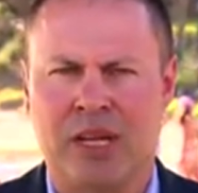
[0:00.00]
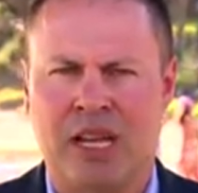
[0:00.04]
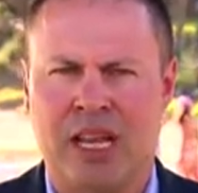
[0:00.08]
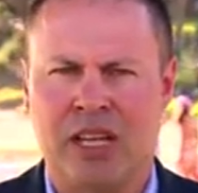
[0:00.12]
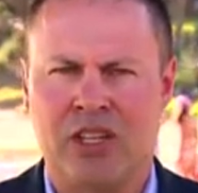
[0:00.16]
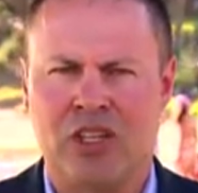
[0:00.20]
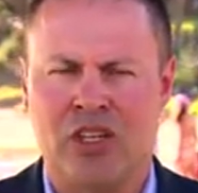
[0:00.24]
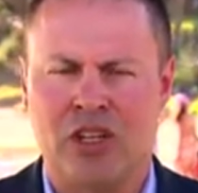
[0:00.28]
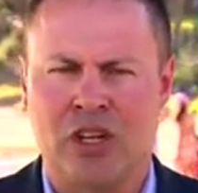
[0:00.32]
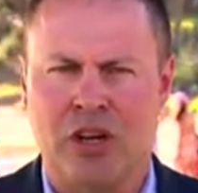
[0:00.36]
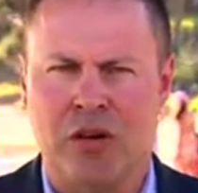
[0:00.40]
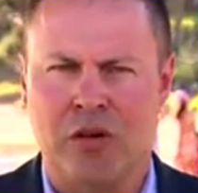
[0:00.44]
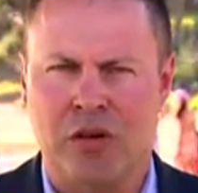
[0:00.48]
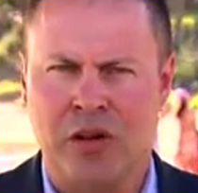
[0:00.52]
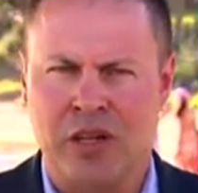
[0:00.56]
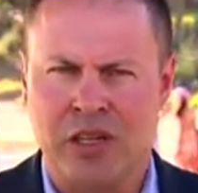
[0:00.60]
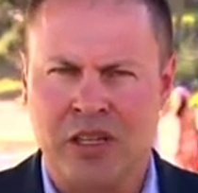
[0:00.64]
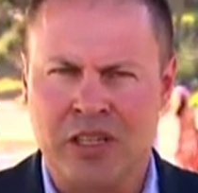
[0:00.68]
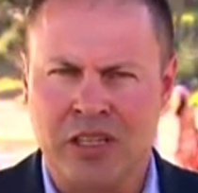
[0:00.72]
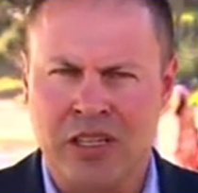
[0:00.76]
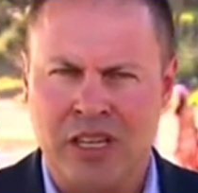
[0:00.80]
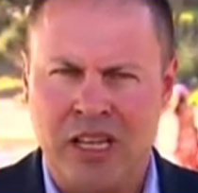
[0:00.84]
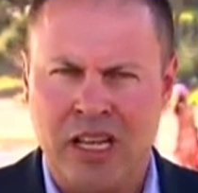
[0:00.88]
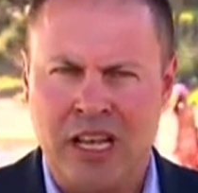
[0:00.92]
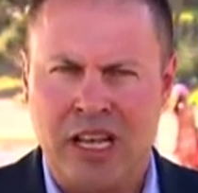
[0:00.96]
As you know,
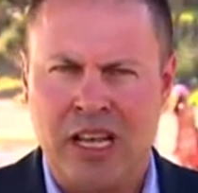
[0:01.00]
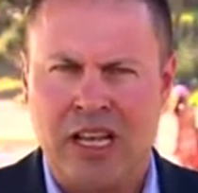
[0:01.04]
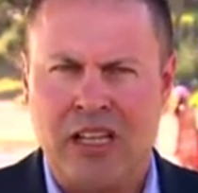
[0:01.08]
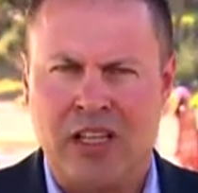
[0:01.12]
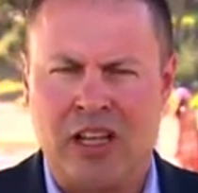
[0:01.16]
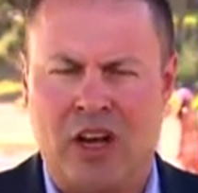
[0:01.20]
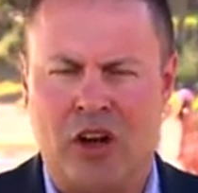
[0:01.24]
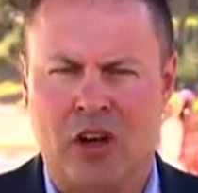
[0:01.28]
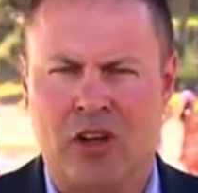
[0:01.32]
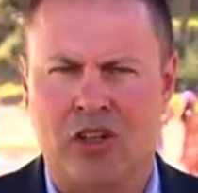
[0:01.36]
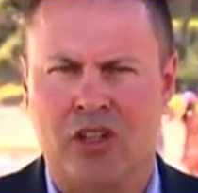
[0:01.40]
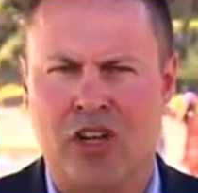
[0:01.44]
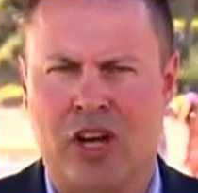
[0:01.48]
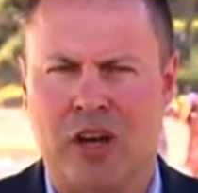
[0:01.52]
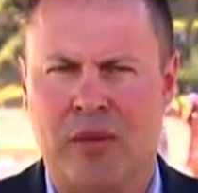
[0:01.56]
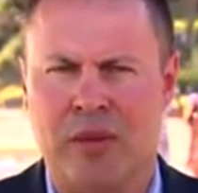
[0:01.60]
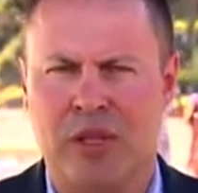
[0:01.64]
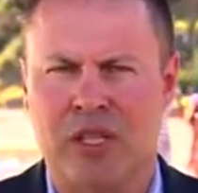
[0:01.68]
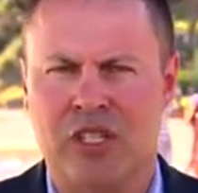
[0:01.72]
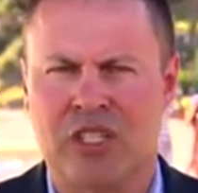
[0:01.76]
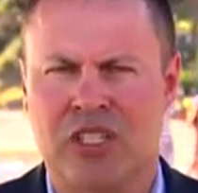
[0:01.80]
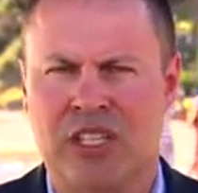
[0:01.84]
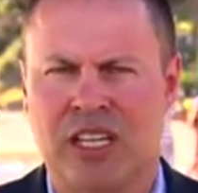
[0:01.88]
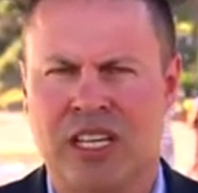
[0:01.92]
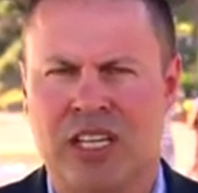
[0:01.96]
on October
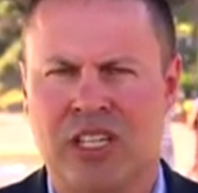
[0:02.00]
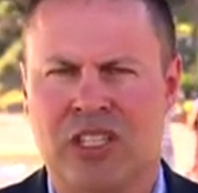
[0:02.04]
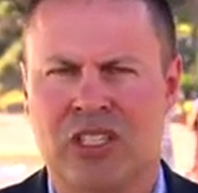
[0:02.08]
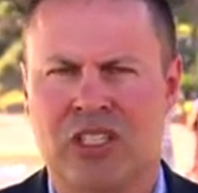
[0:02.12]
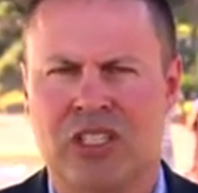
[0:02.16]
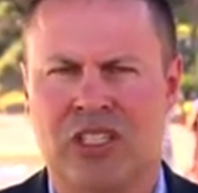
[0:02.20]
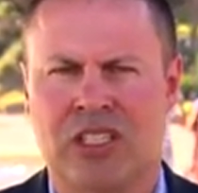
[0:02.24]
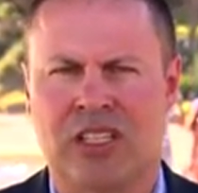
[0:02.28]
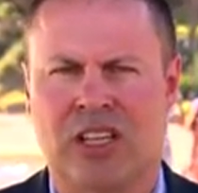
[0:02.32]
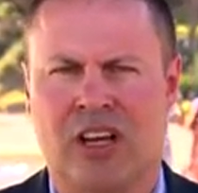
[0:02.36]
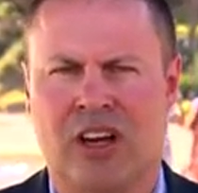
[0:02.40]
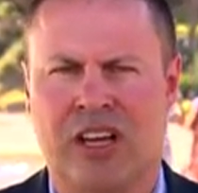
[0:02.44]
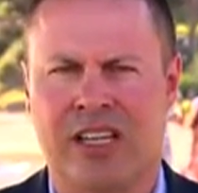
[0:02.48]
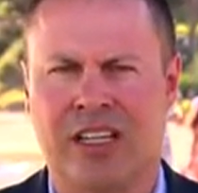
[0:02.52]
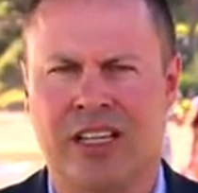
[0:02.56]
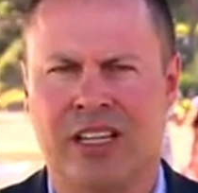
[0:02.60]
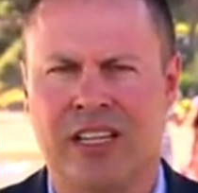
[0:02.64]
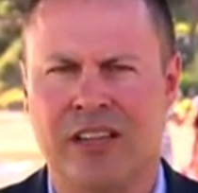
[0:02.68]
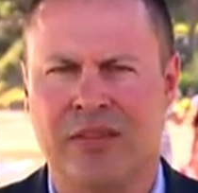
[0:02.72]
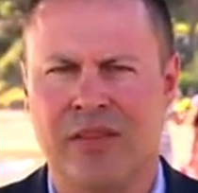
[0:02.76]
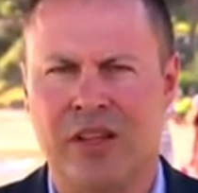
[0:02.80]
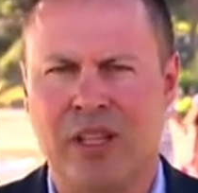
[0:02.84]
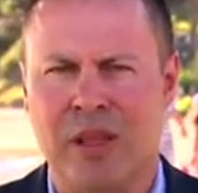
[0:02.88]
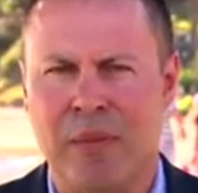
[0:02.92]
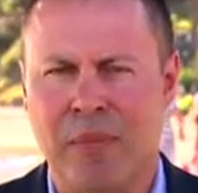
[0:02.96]
the 6th, I
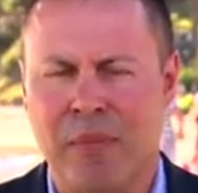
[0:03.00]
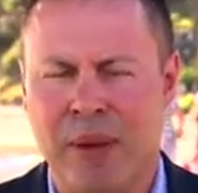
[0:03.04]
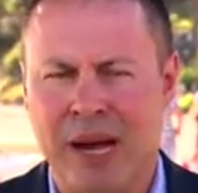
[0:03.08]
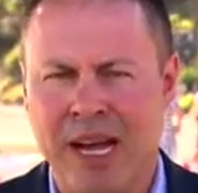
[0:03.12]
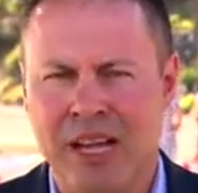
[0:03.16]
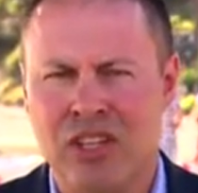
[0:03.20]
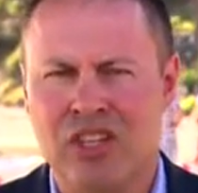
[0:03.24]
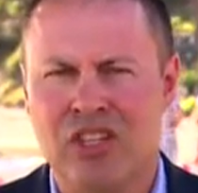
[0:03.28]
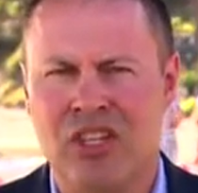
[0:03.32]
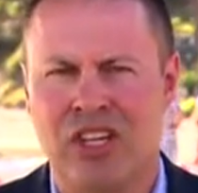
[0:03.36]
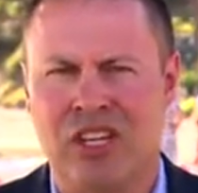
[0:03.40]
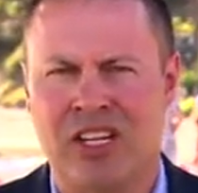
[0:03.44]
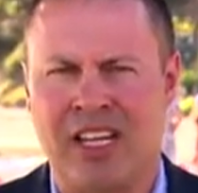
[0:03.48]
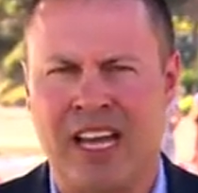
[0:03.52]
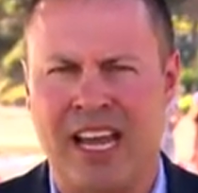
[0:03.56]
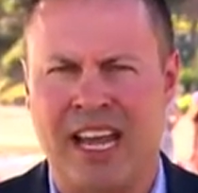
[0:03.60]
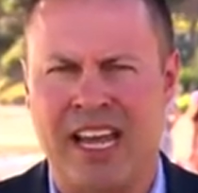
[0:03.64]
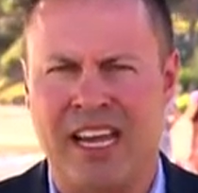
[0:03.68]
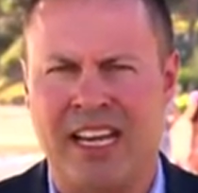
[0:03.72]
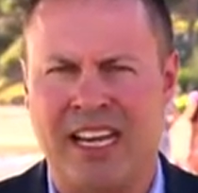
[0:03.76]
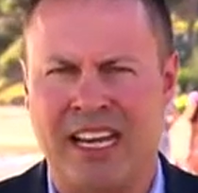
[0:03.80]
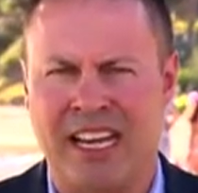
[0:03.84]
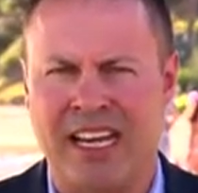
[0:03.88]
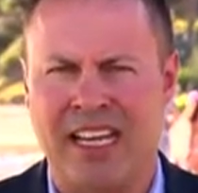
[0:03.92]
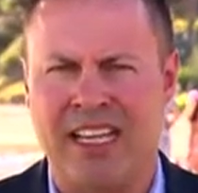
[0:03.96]
delivered the budget,
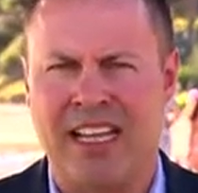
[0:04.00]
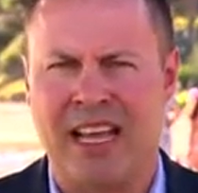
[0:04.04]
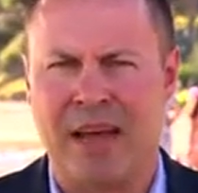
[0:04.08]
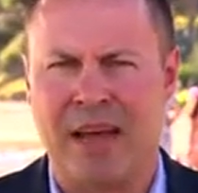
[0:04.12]
and in that